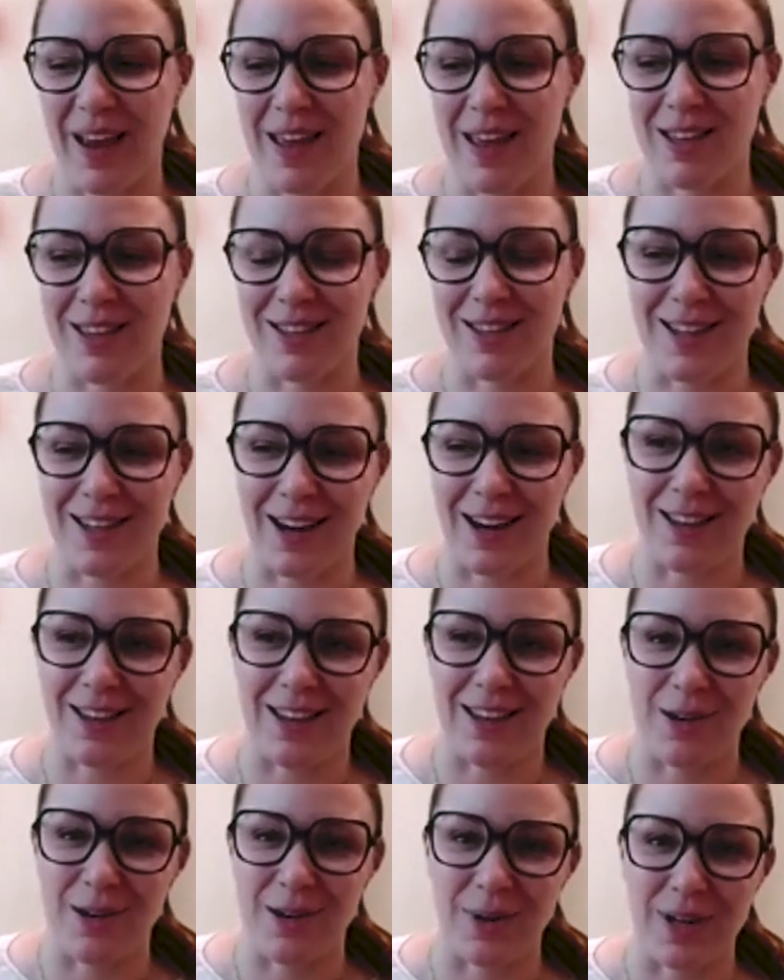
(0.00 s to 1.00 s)
and then the second
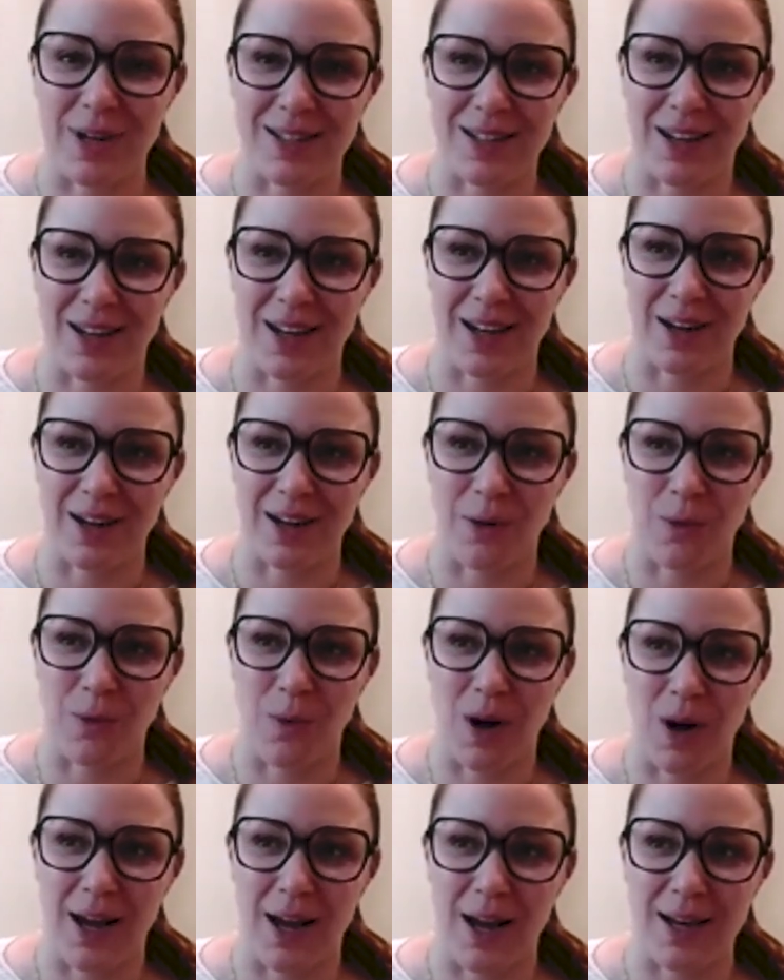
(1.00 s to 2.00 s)
thing we did
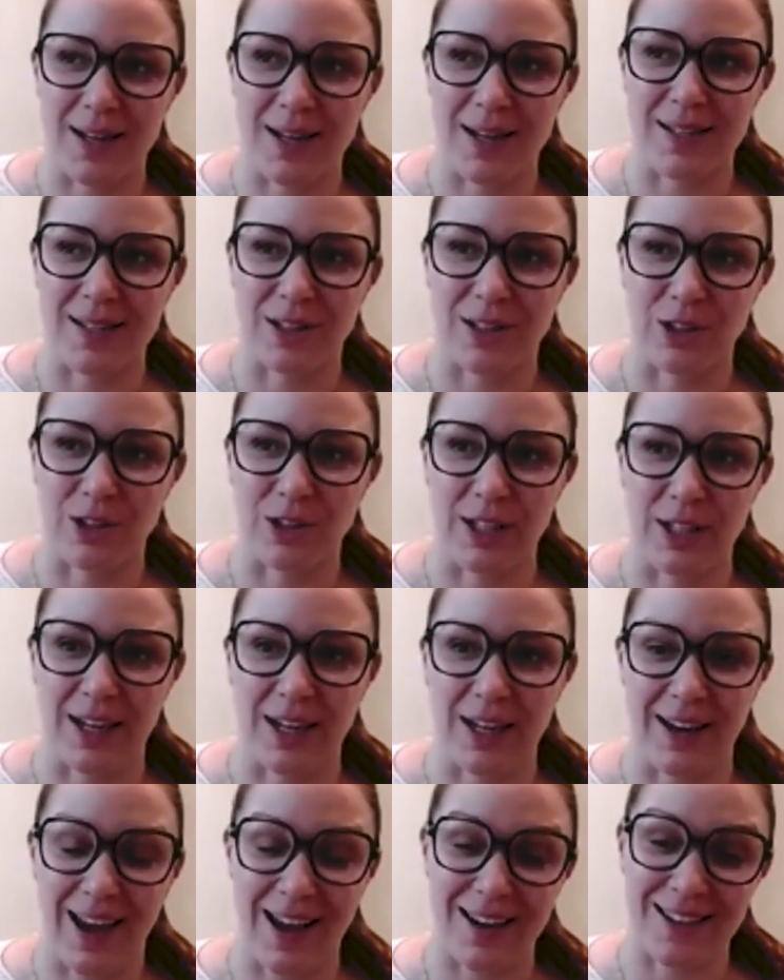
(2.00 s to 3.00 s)
was
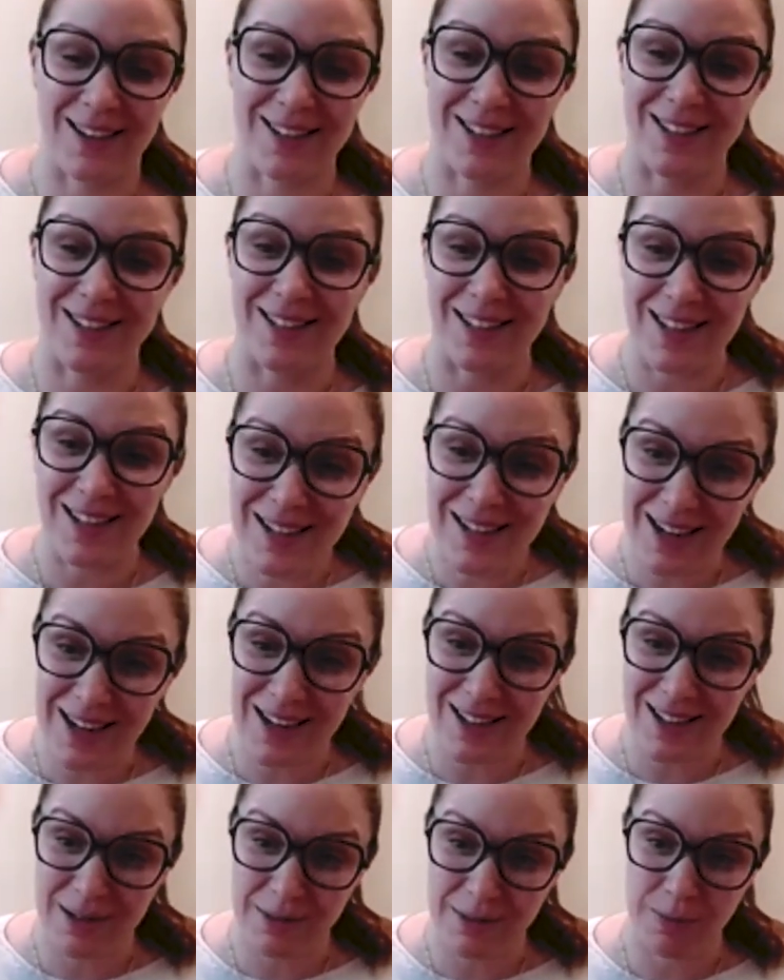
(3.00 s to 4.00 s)
looking at
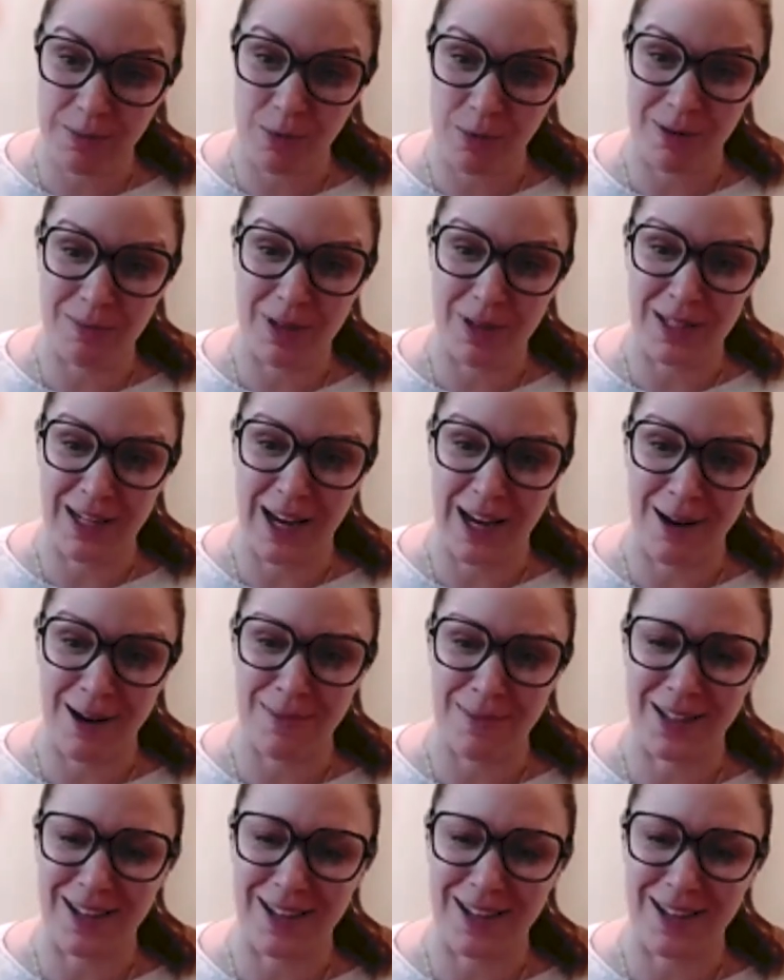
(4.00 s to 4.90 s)
extending some appointment times.